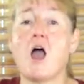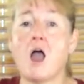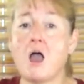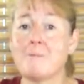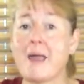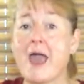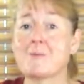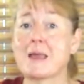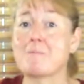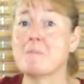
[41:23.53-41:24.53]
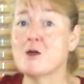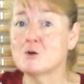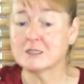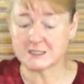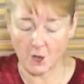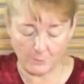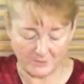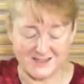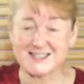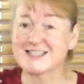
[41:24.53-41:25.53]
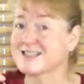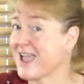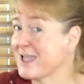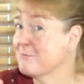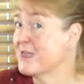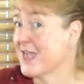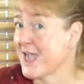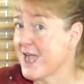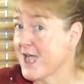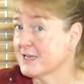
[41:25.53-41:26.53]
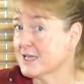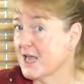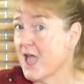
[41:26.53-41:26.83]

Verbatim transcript: uh, how to make milk soap with this same kit